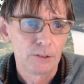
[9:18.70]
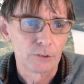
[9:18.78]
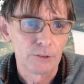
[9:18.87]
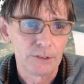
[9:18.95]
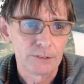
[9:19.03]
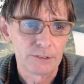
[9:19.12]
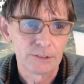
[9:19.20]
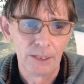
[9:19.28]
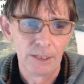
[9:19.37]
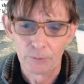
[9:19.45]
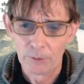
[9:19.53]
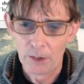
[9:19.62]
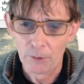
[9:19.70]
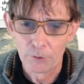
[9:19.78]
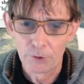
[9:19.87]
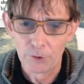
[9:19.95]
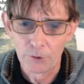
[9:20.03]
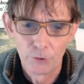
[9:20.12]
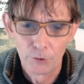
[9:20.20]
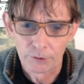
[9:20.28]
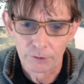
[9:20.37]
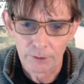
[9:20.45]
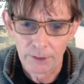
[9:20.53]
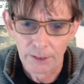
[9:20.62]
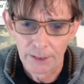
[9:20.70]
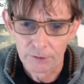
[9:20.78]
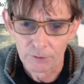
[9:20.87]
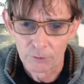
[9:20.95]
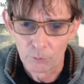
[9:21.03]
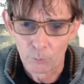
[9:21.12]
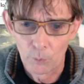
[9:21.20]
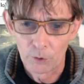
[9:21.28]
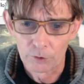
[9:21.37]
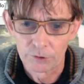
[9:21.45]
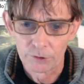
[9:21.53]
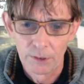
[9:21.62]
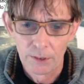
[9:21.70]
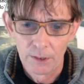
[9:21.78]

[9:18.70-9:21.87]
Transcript: So this is now how the NOT gate works.